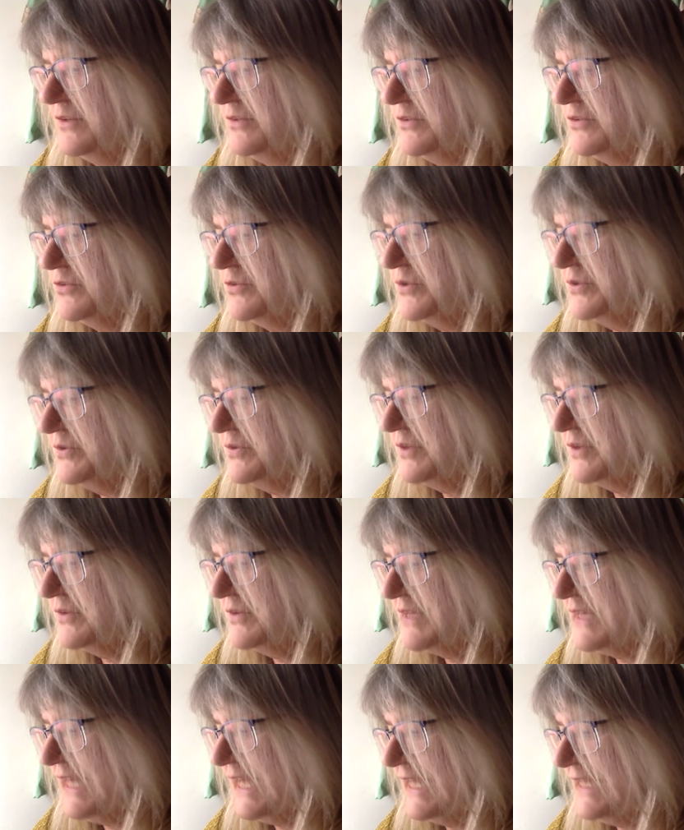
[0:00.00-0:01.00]

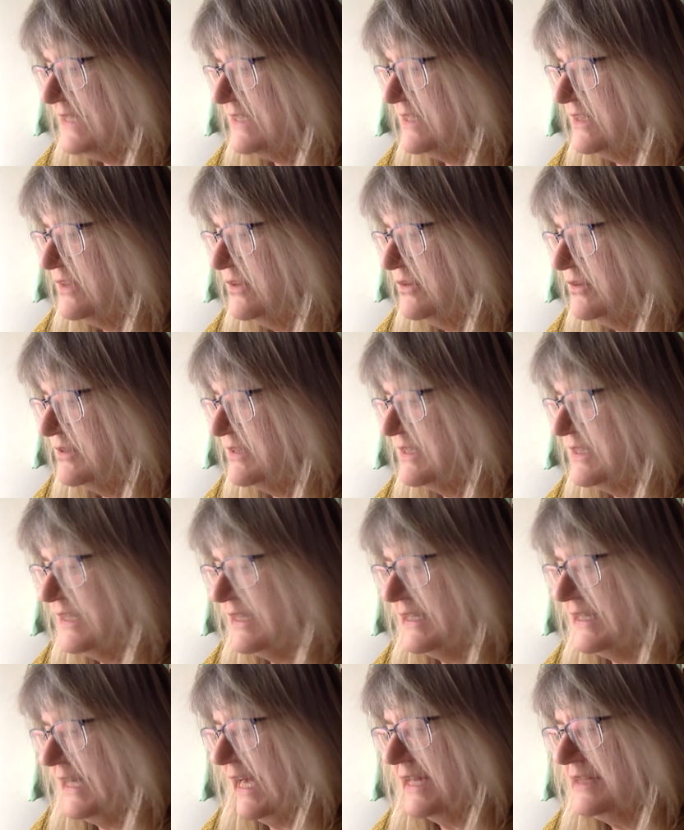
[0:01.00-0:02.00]
the gate looked
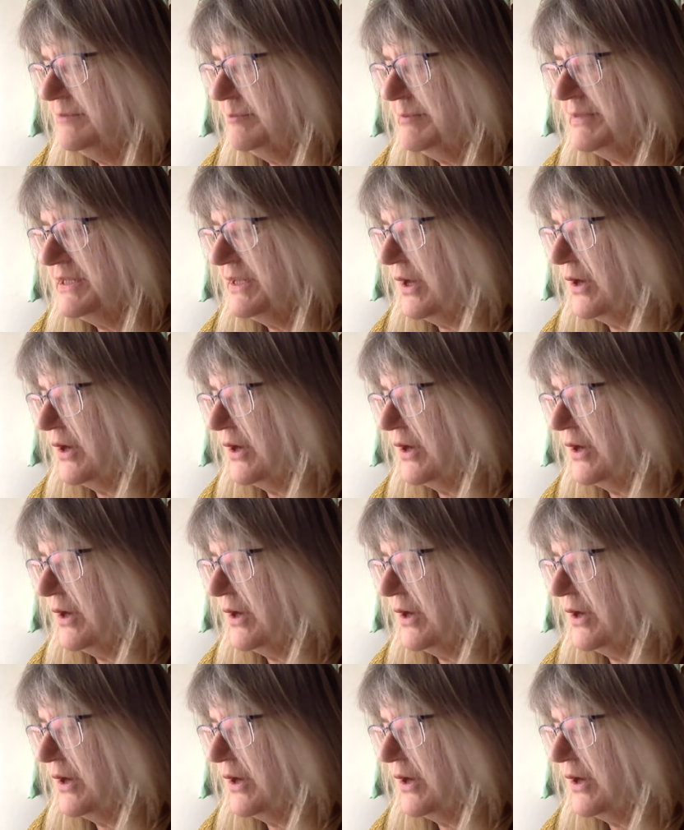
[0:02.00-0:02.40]
like it hadn't been